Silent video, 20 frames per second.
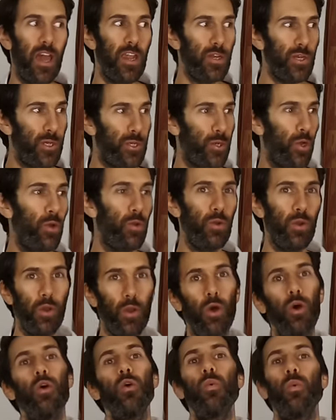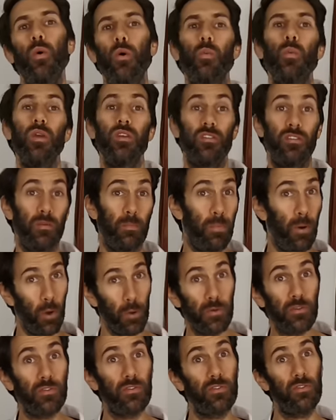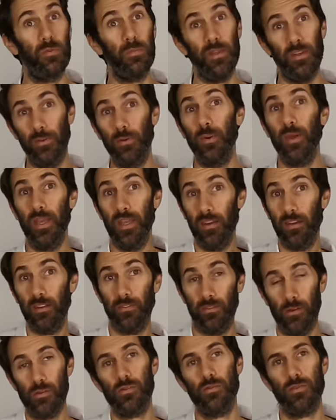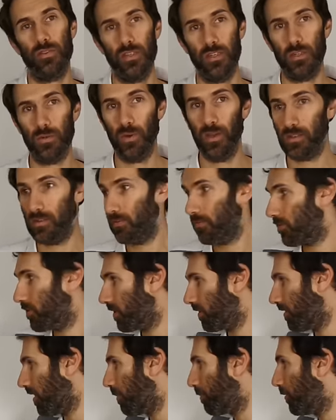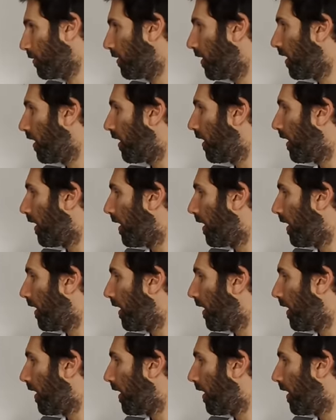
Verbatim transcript: and don't know what we're supposed to be doing in a social situation, for example.